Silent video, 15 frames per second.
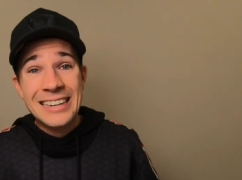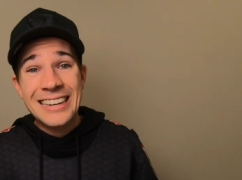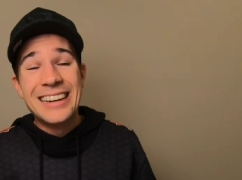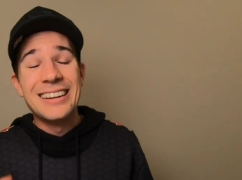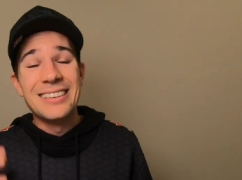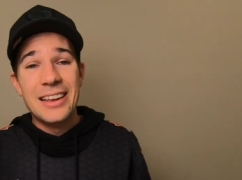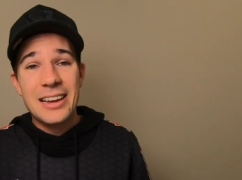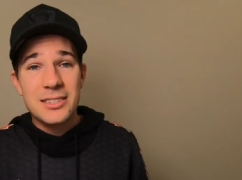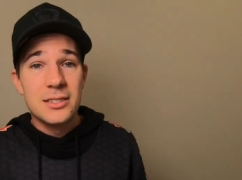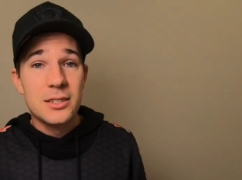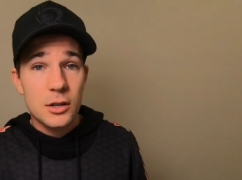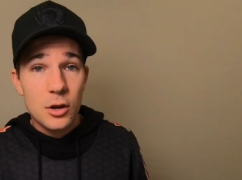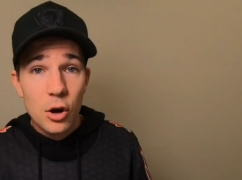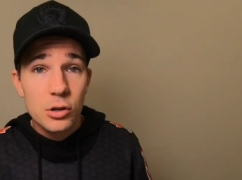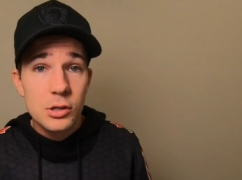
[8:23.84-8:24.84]
It allows us to
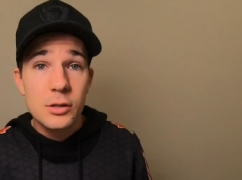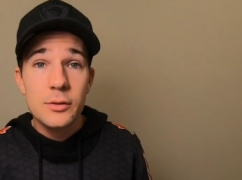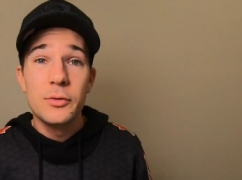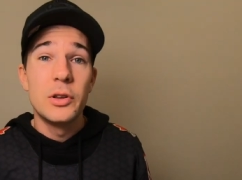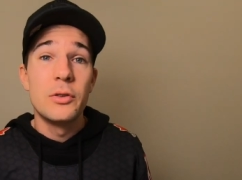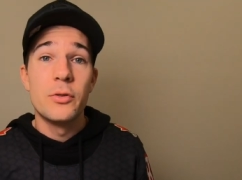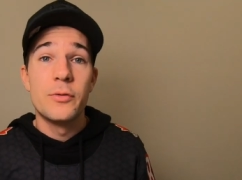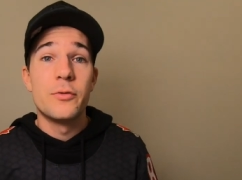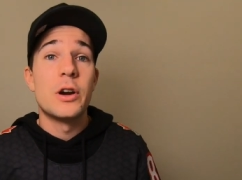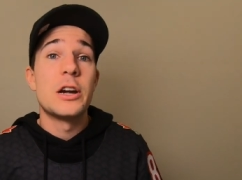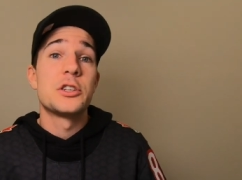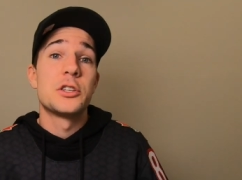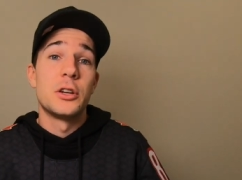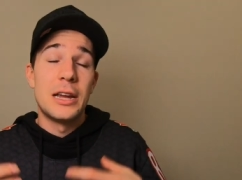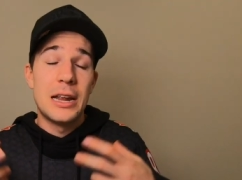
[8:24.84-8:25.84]
cognitively
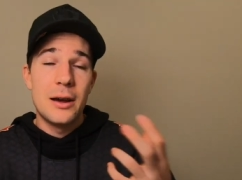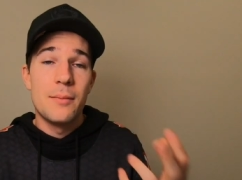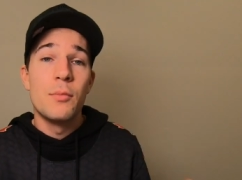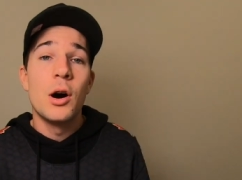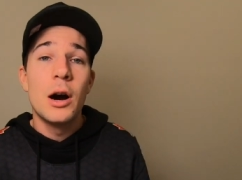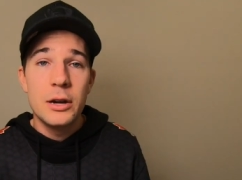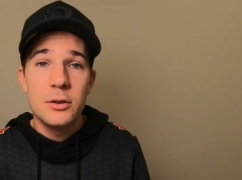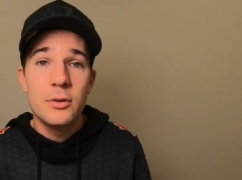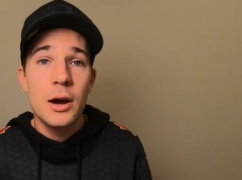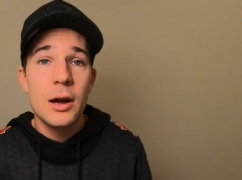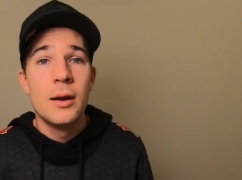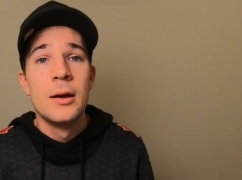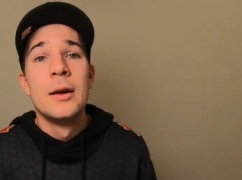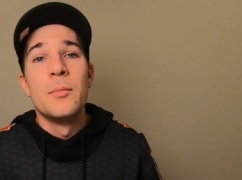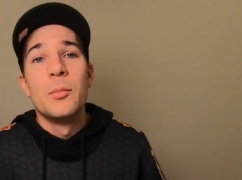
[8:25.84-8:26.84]
refresh, so get our mind right,
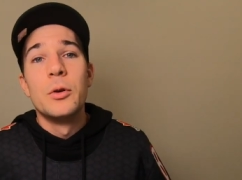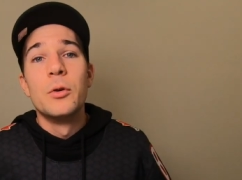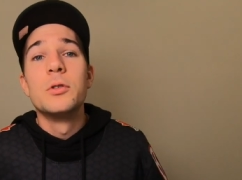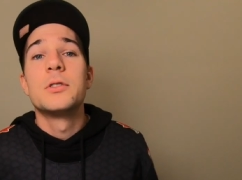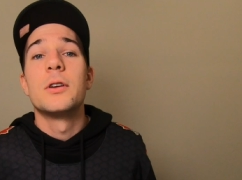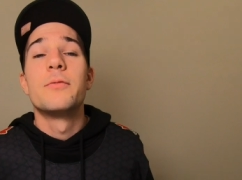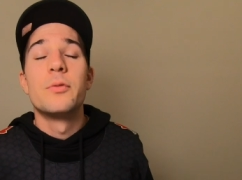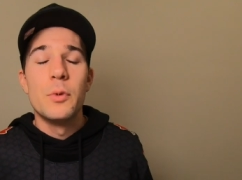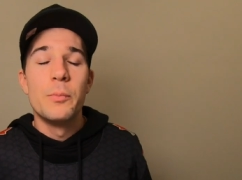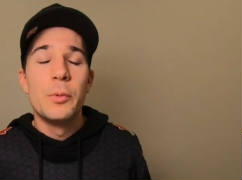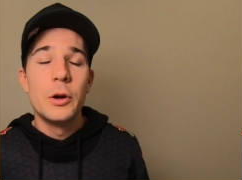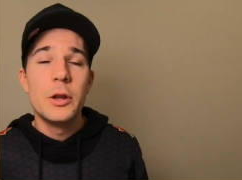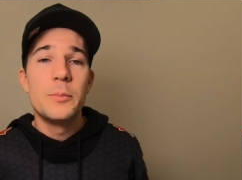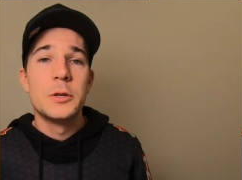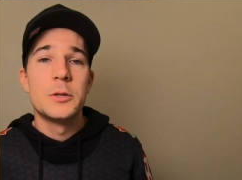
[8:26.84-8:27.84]
but also from a
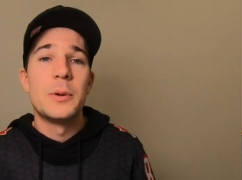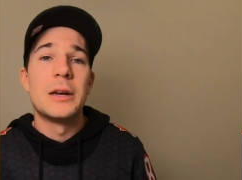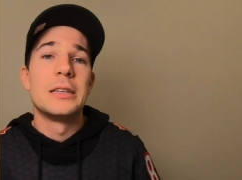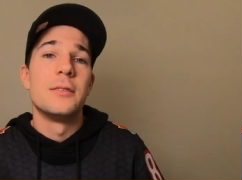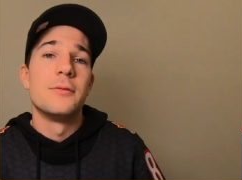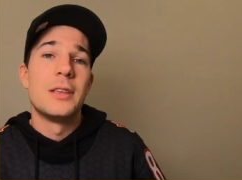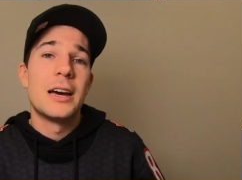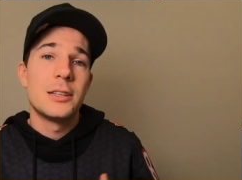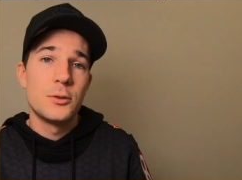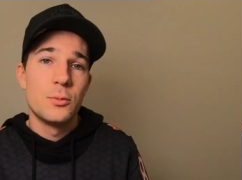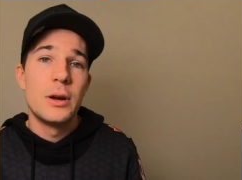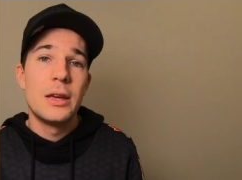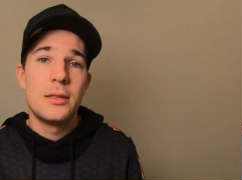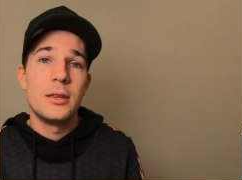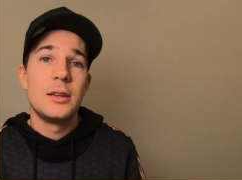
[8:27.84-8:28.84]
body perspective, that's
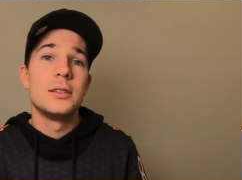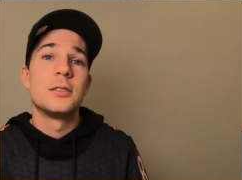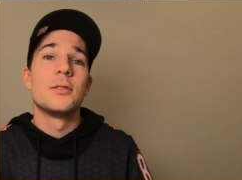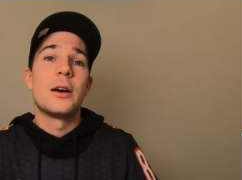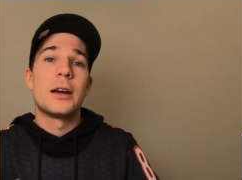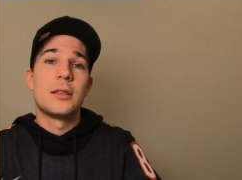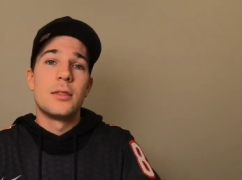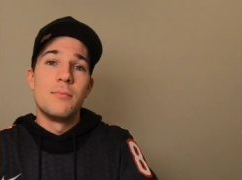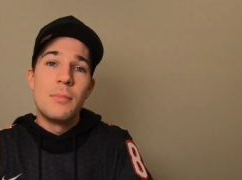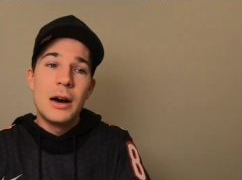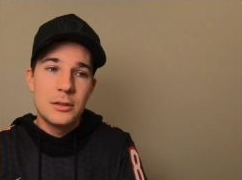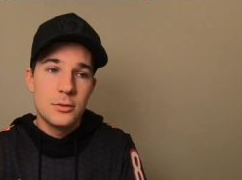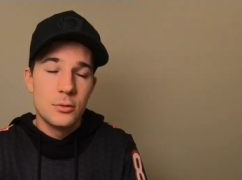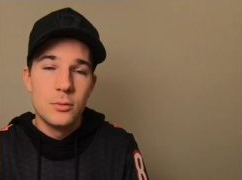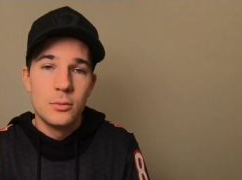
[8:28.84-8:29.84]
where things like the
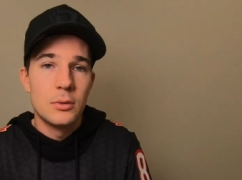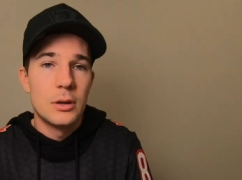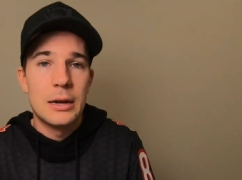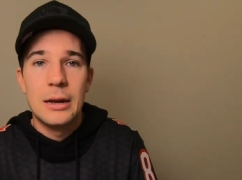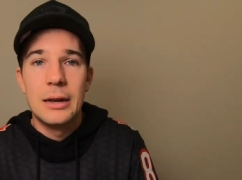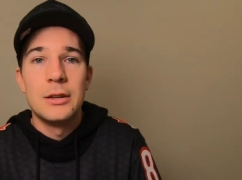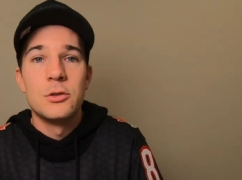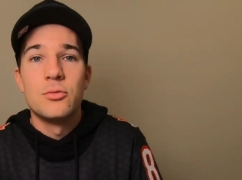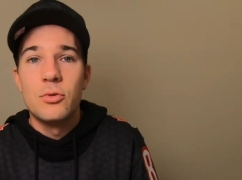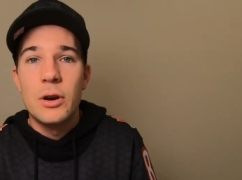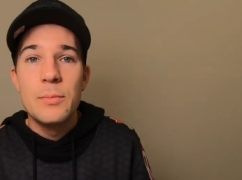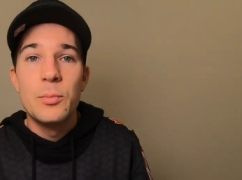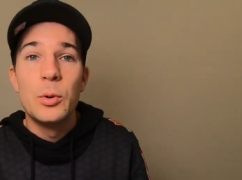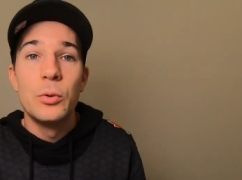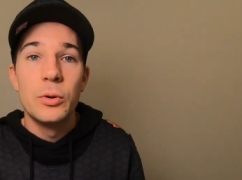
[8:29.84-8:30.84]
muscle uh, is
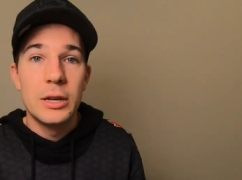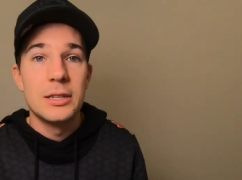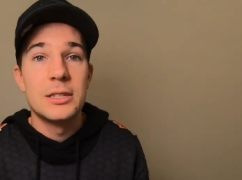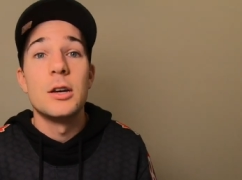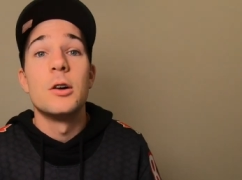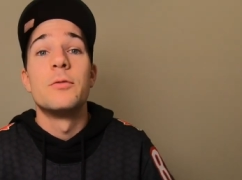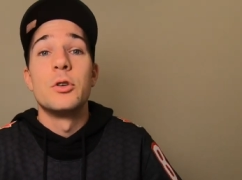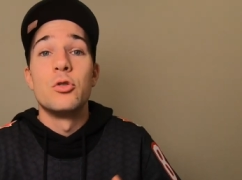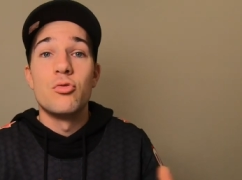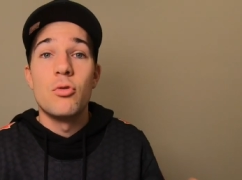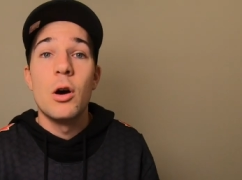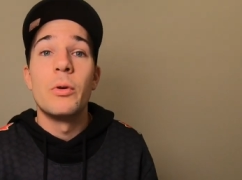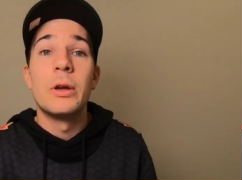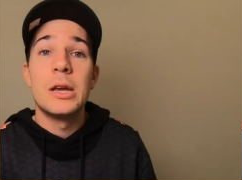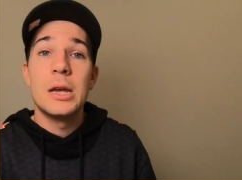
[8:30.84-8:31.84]
rebuilding itself and
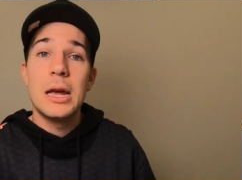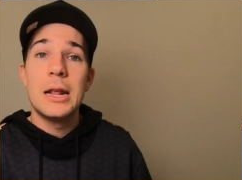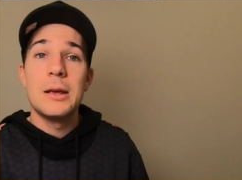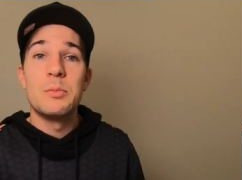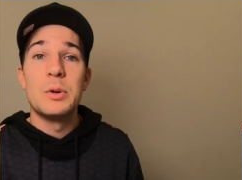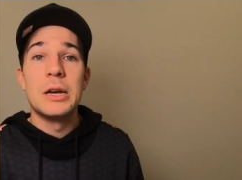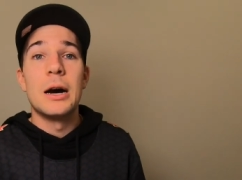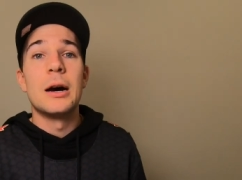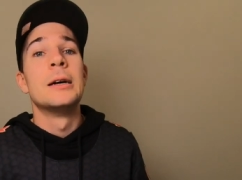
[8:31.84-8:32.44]
growing and getting bigger.